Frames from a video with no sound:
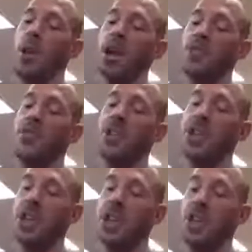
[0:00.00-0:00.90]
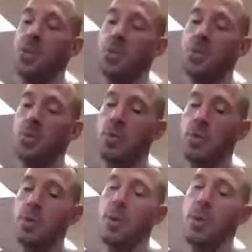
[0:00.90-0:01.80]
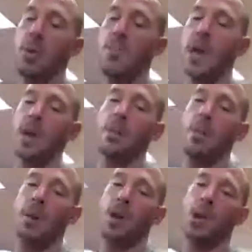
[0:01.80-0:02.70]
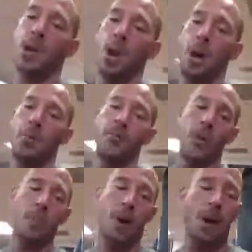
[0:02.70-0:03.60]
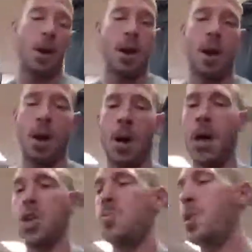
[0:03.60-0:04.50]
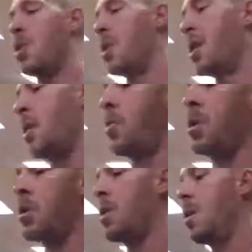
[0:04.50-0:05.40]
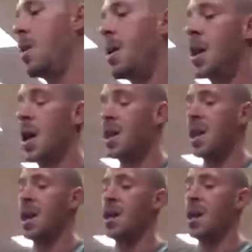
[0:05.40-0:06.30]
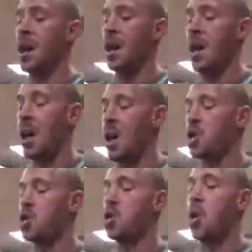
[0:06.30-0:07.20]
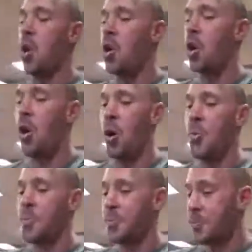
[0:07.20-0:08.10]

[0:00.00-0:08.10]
lost via DQ. Maybe a little help from HBO on that one. And then total